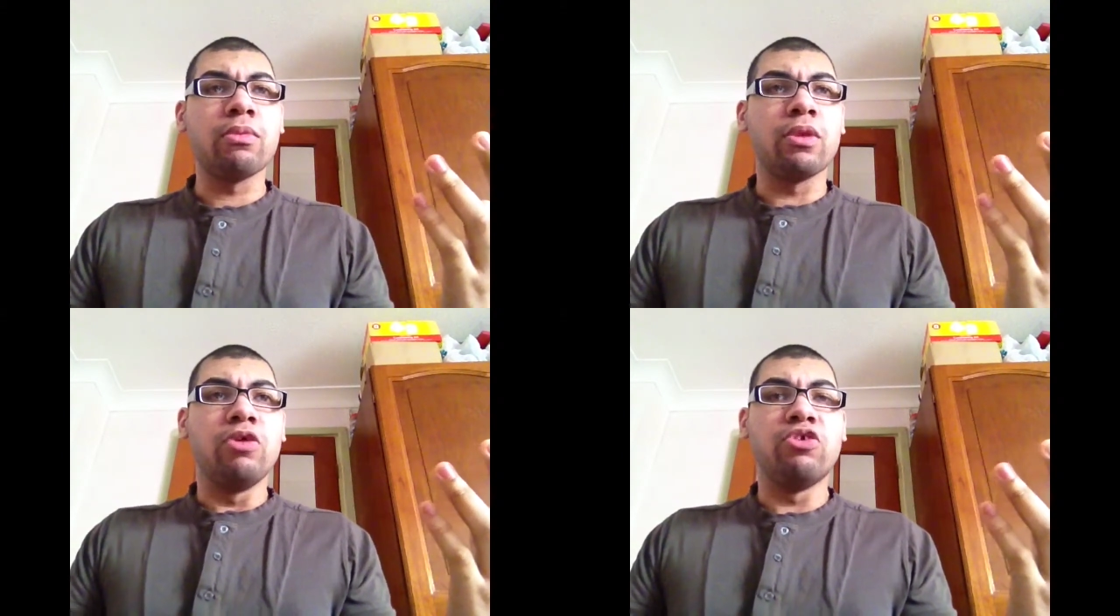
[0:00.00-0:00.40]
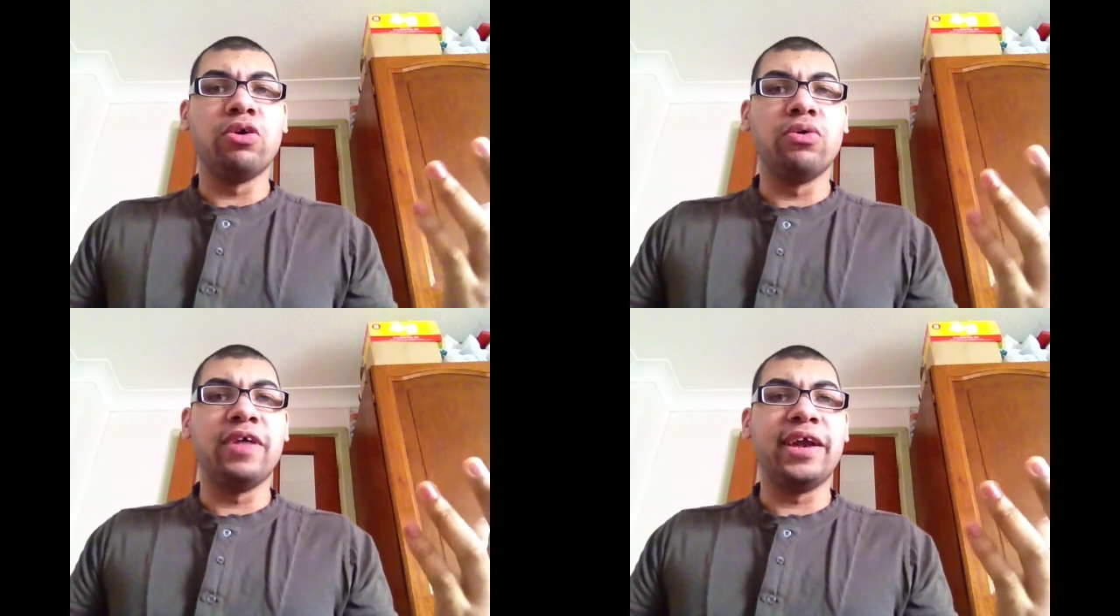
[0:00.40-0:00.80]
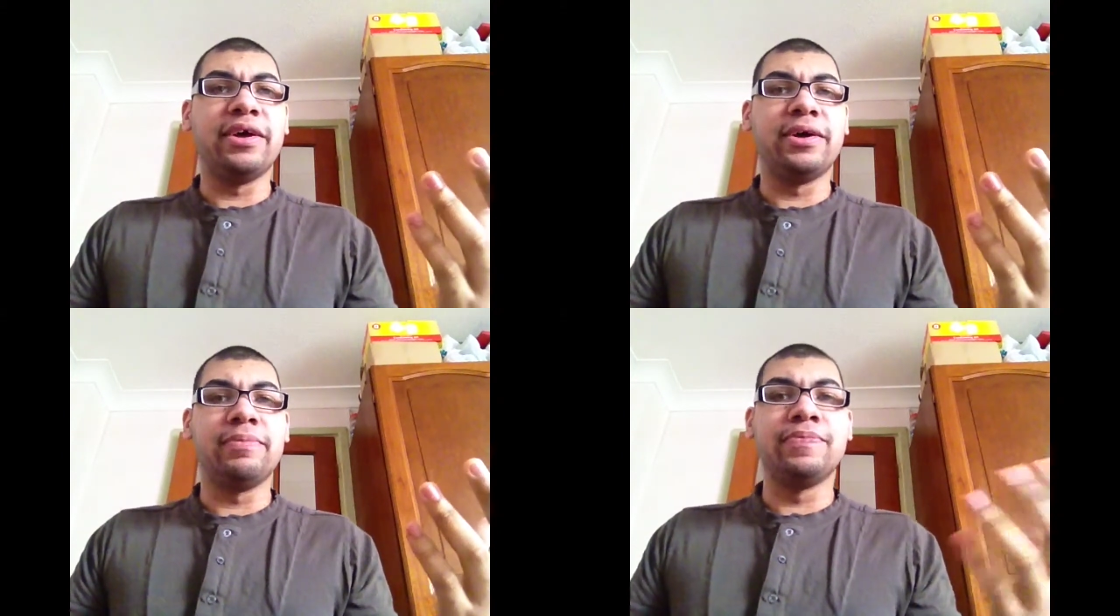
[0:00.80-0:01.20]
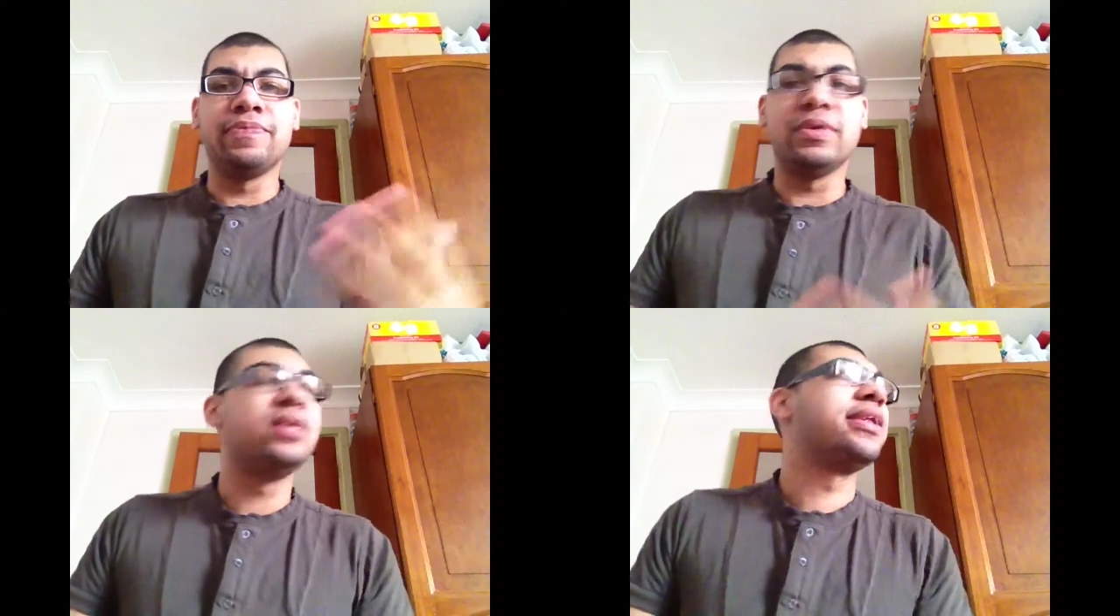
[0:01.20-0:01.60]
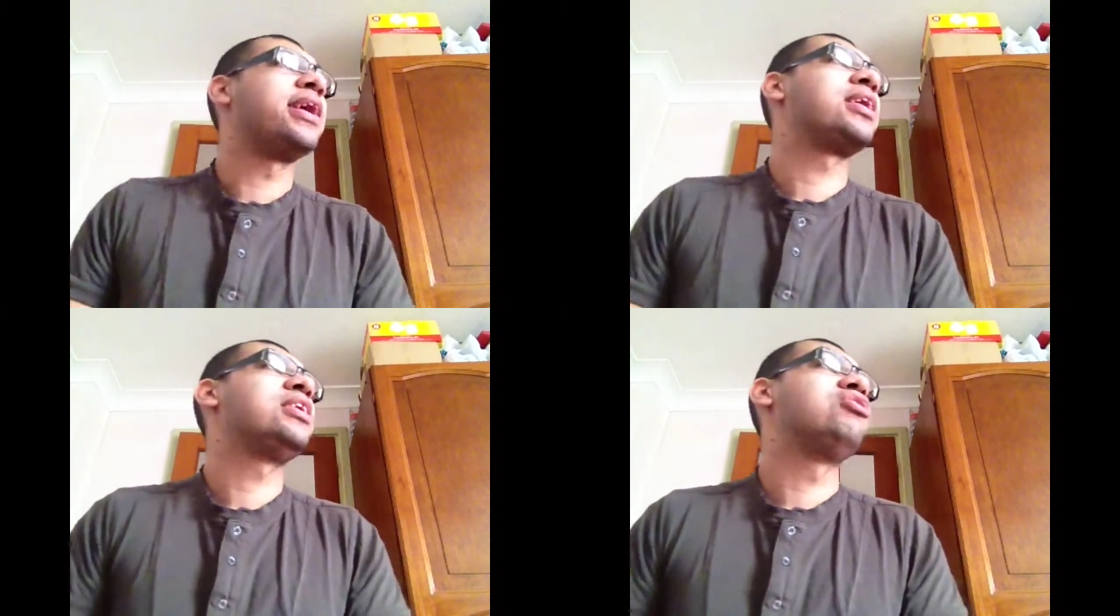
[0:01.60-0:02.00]
So then he's
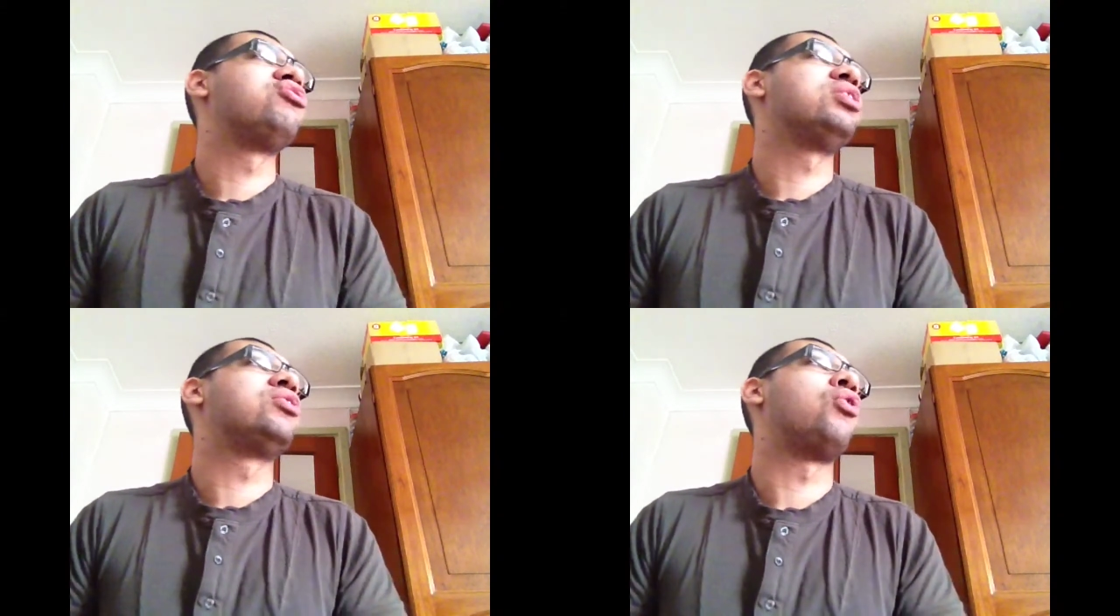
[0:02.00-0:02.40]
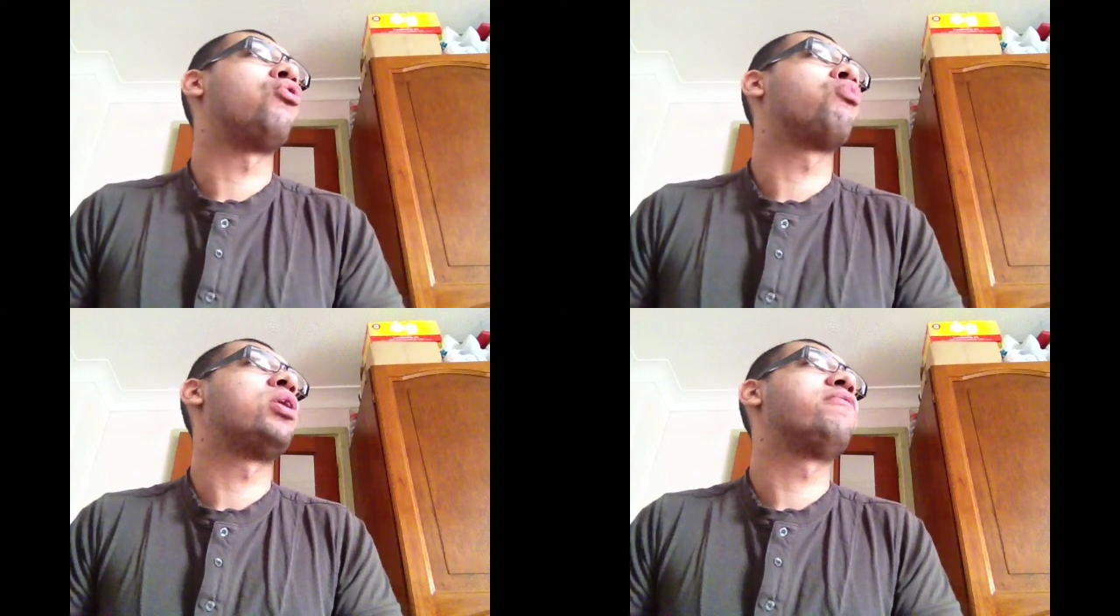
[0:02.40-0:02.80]
like, he calls